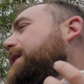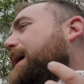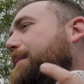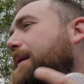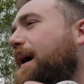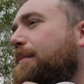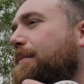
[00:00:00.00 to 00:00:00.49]

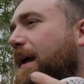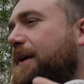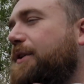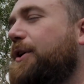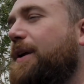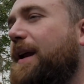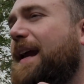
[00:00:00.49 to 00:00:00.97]
I'm like
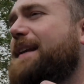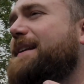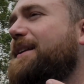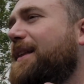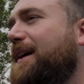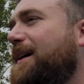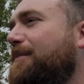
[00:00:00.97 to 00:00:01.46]
turning
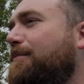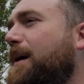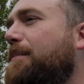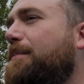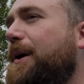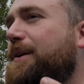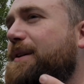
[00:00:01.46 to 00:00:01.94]
into
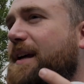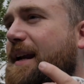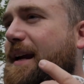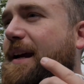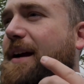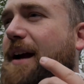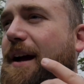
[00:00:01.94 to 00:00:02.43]
my beard's gonna
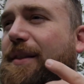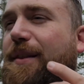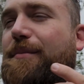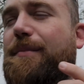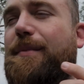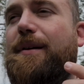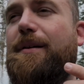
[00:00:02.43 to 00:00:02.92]
get caught in them.